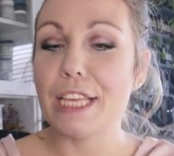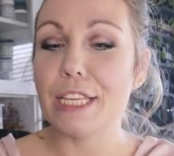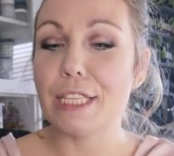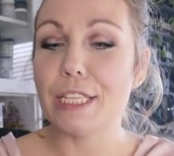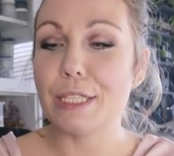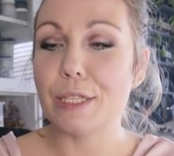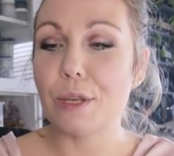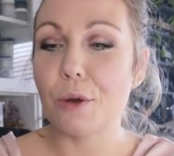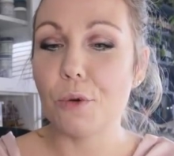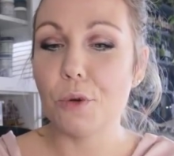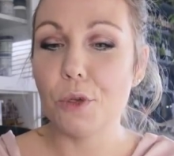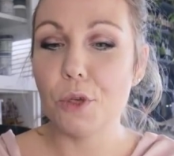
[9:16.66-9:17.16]

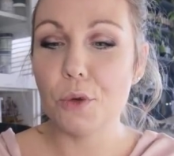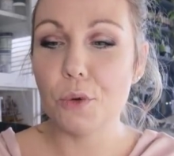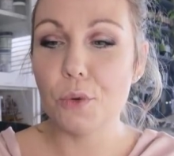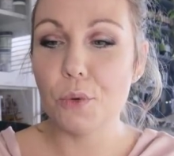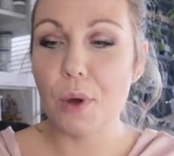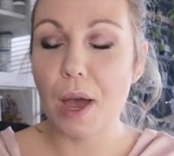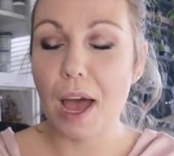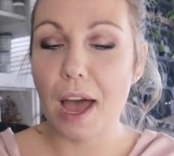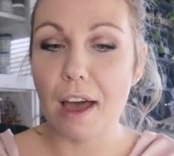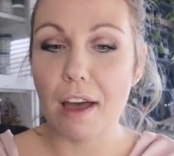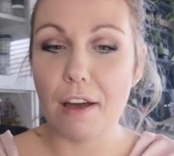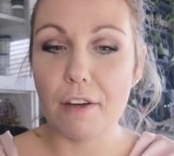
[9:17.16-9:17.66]
So you
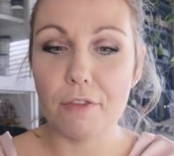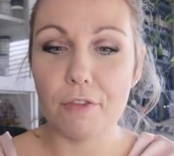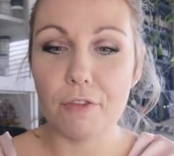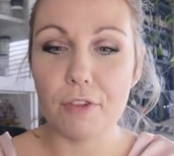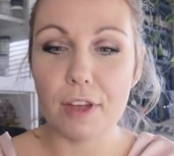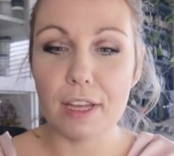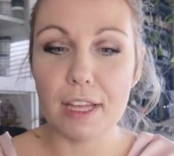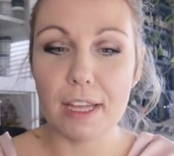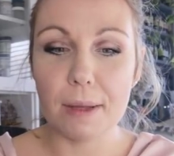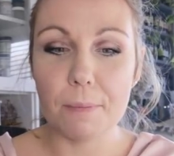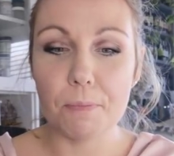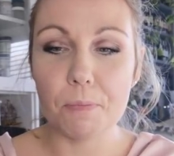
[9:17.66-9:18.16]
have
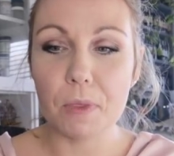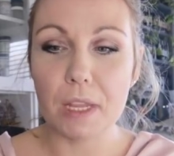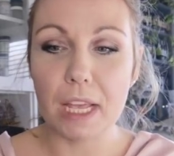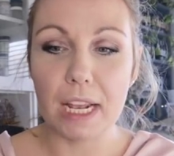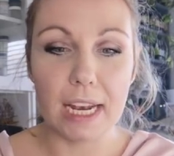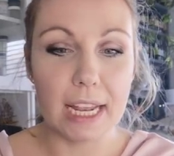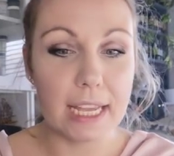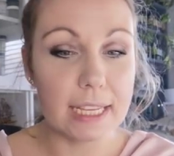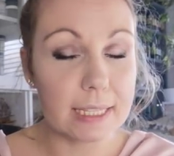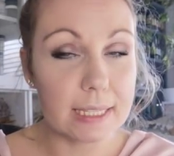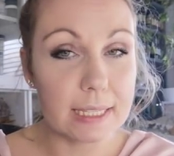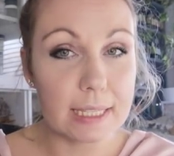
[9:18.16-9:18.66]

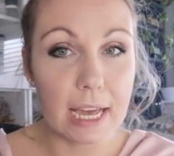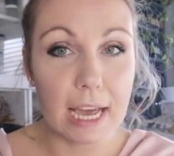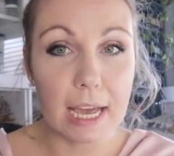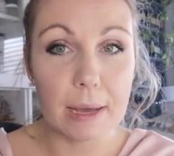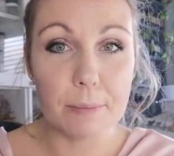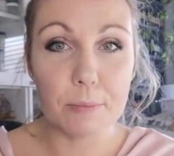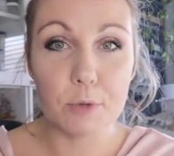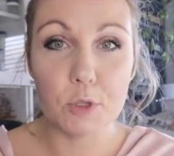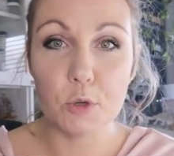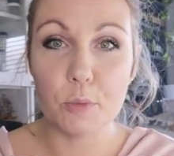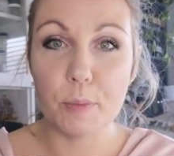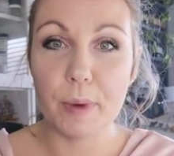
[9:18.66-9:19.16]
less
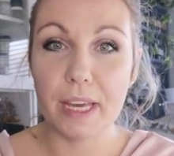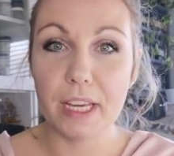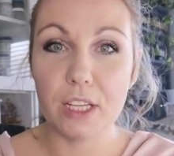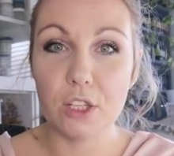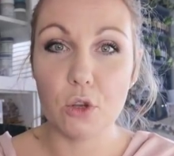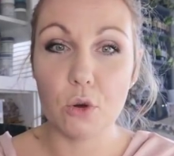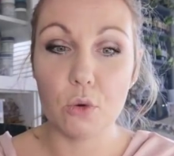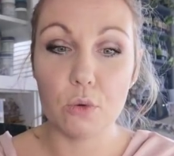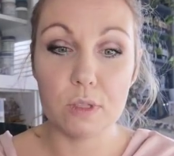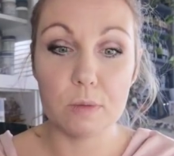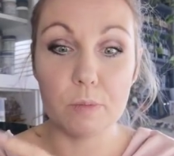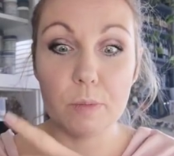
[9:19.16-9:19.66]
time to make
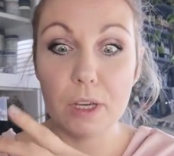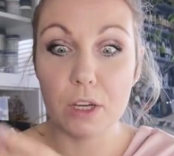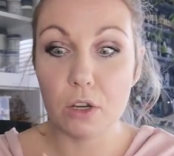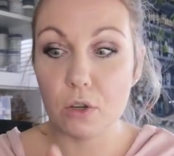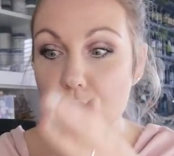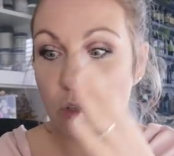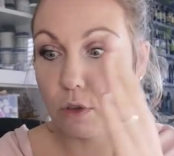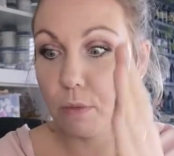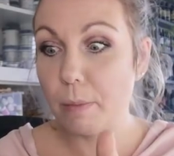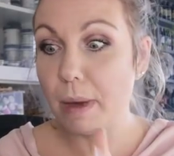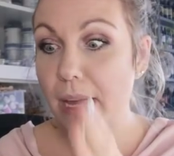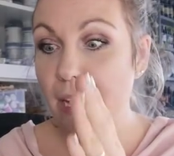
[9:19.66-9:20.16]
those
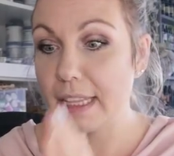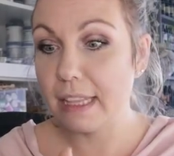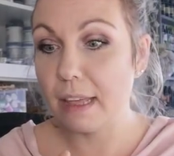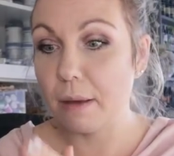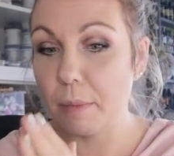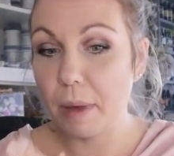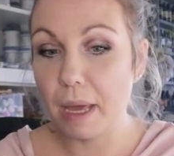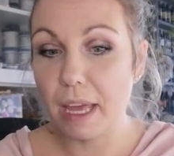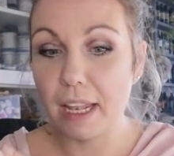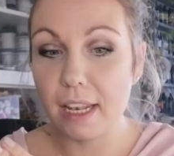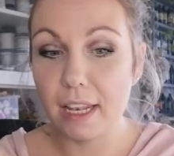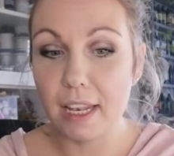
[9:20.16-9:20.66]
because you make
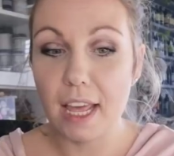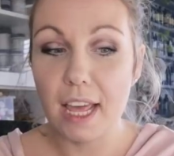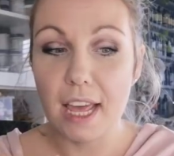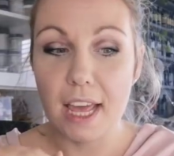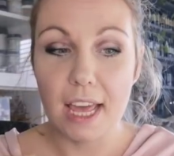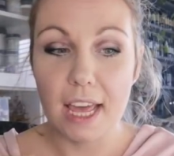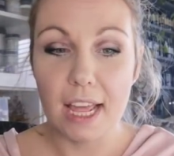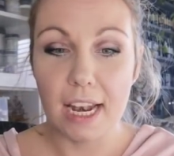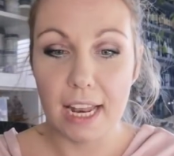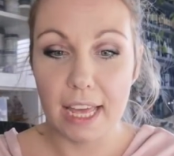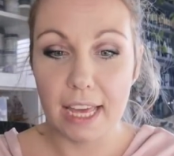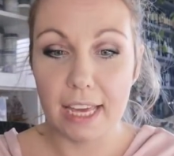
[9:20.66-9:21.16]
them in
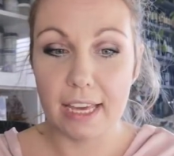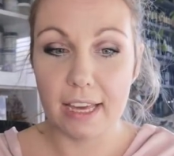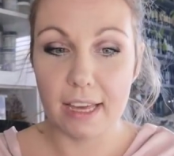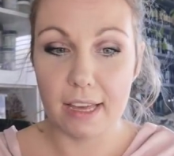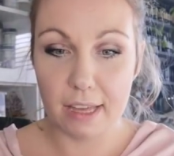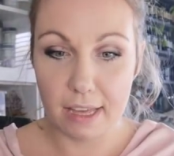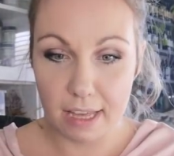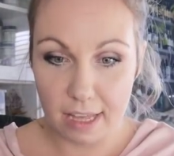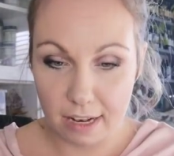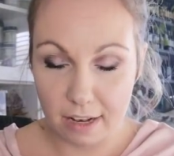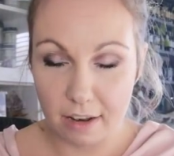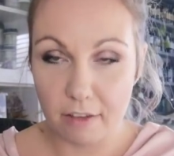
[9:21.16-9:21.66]

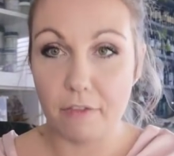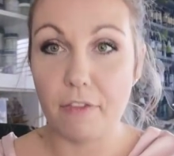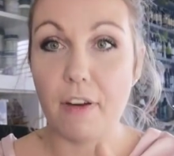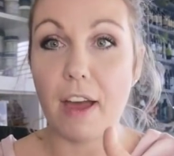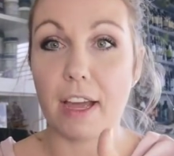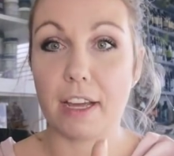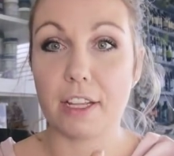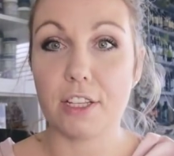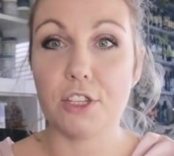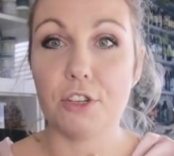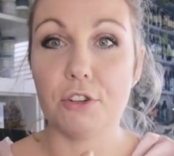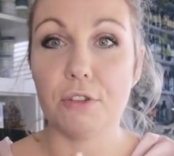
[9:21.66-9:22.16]
in the
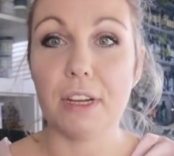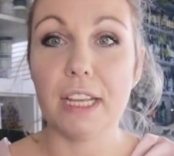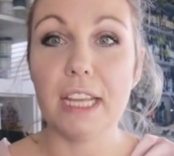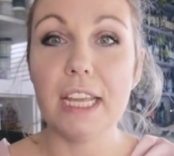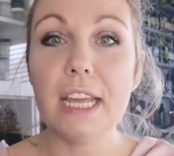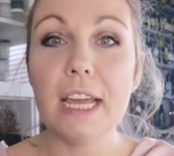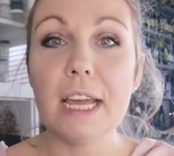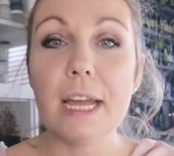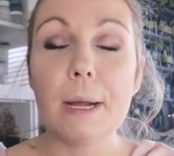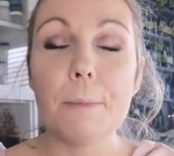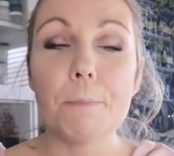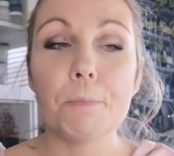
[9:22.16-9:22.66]

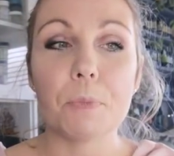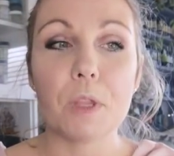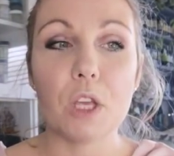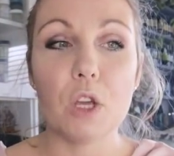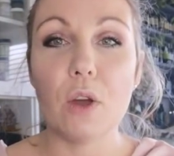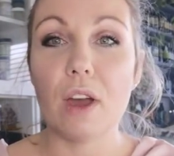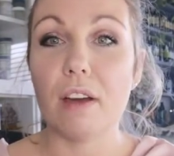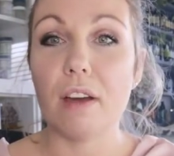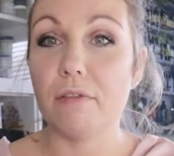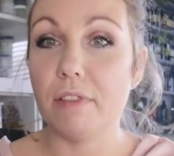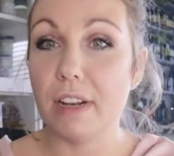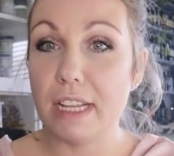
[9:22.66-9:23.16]
factory.
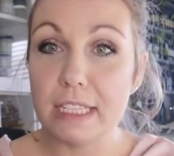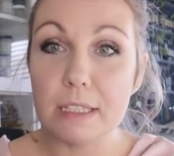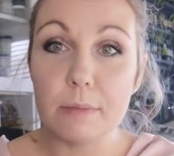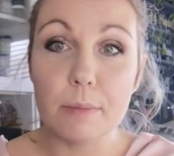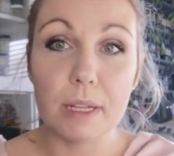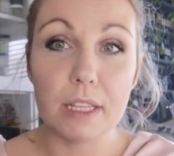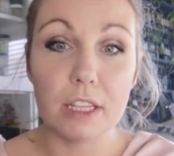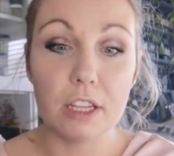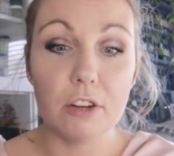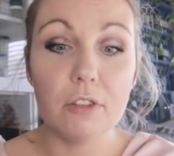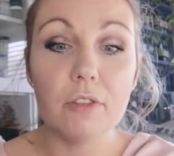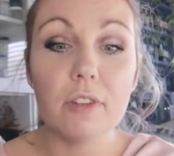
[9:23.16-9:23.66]
You have less
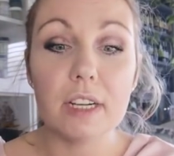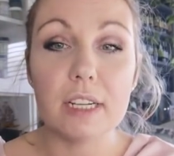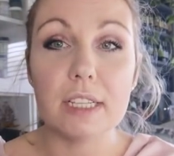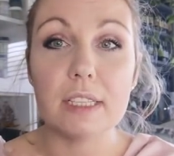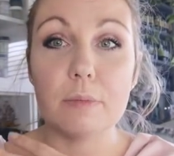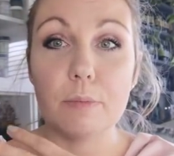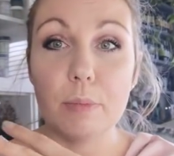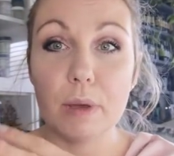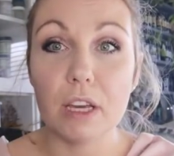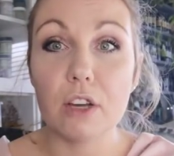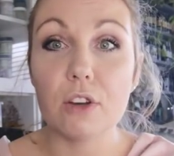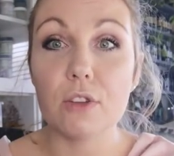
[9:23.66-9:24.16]
materials
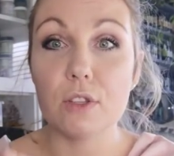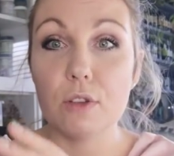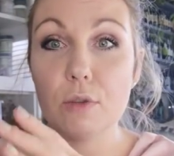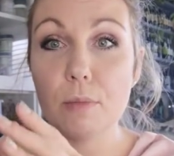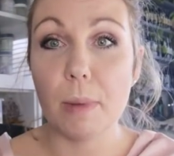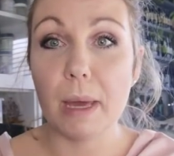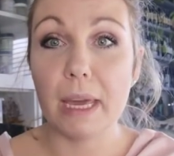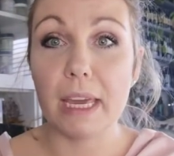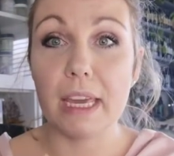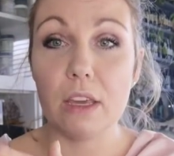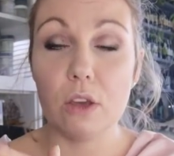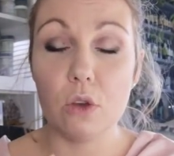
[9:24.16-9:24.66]
because you
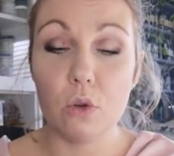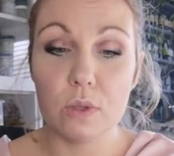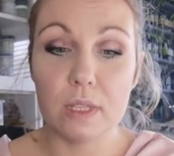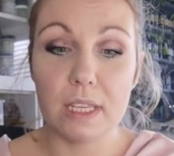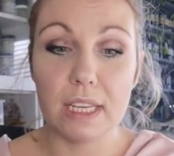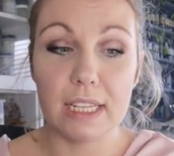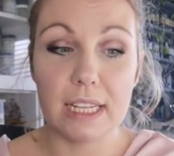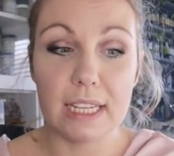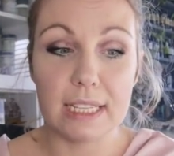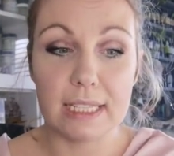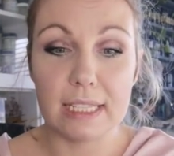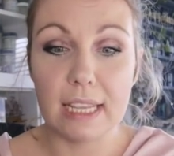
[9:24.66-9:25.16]
make
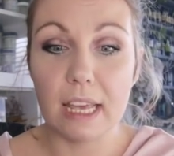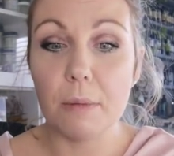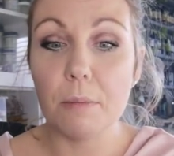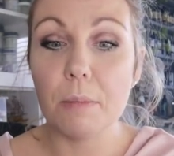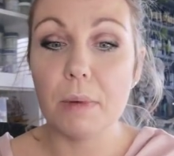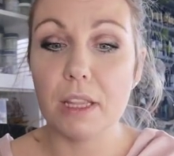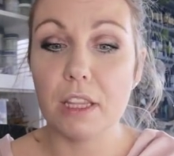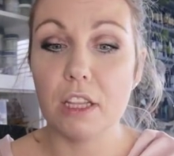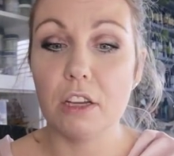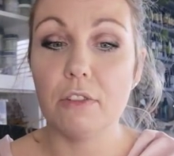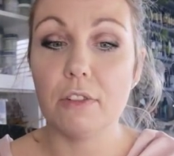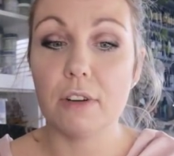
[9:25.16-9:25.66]
using the same
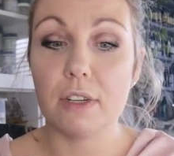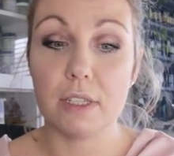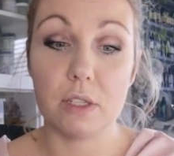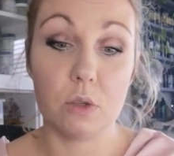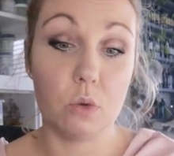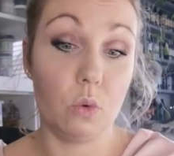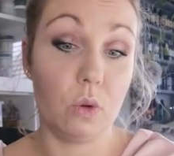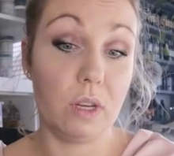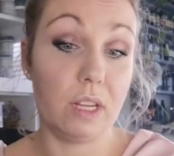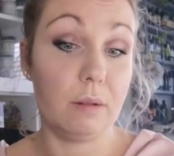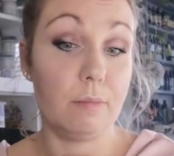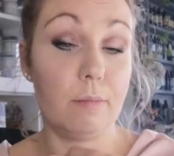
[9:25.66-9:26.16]
materials, so
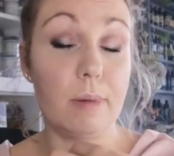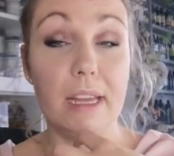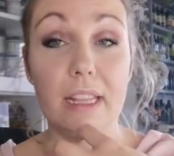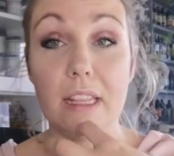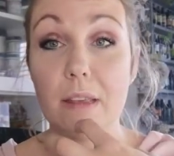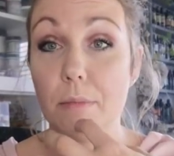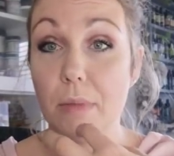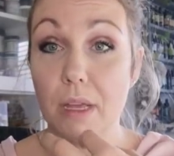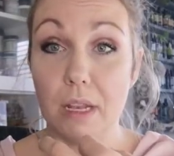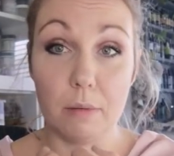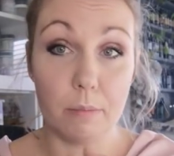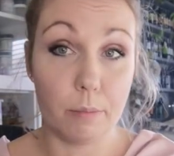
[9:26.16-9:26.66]
you can buy
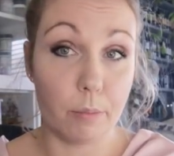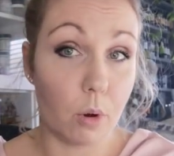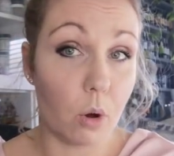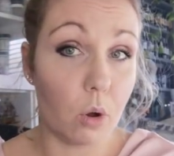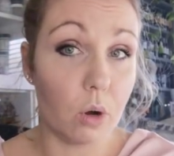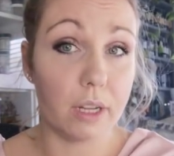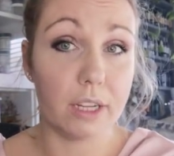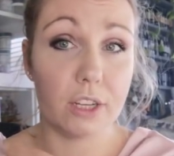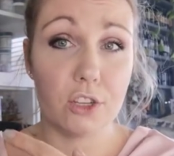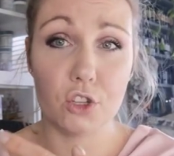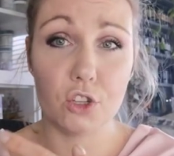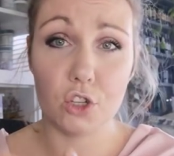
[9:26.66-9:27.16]
them in
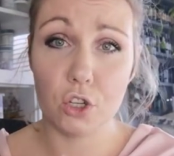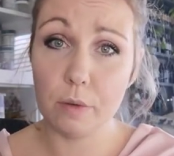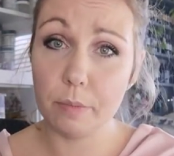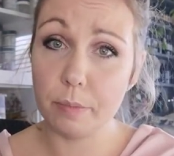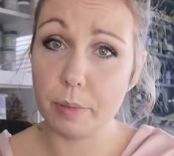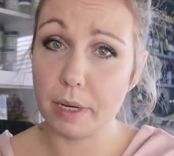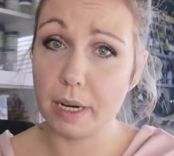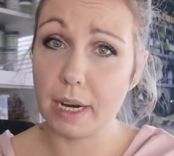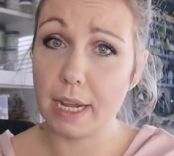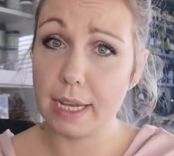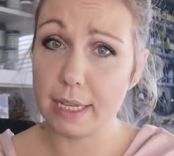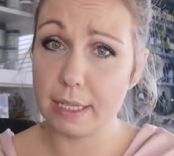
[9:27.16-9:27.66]
bulk,
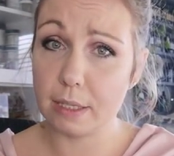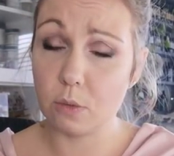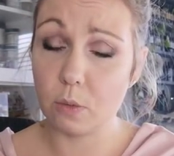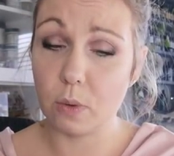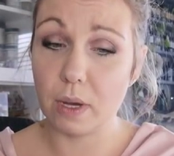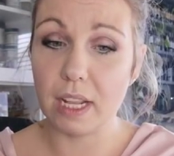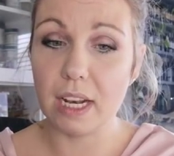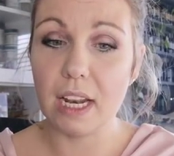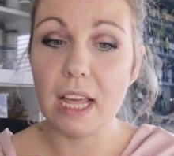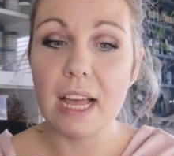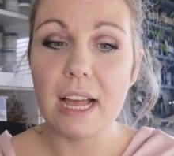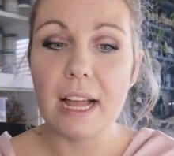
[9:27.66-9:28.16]
cheaper as
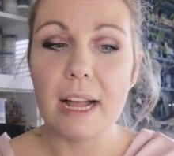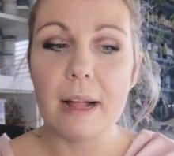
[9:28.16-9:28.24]
well.